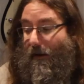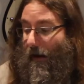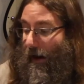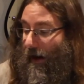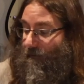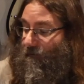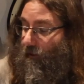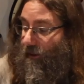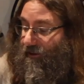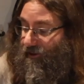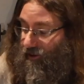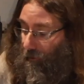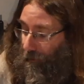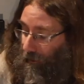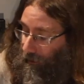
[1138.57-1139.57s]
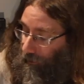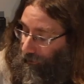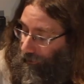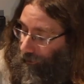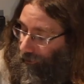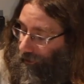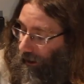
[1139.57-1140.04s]
of time for the super glue
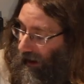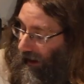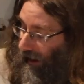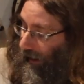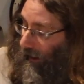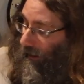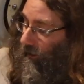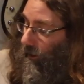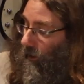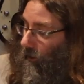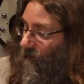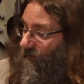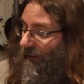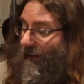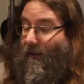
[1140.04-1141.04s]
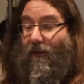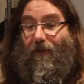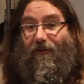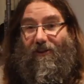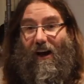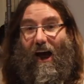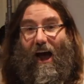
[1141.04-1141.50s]
to dry to fill in
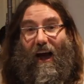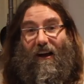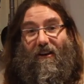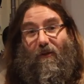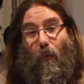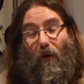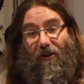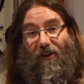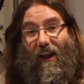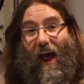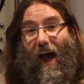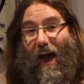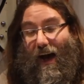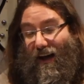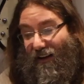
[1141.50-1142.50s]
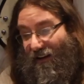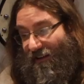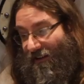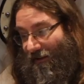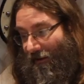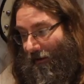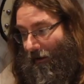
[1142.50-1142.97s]
those cracks, which it
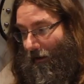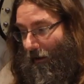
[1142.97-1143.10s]
has.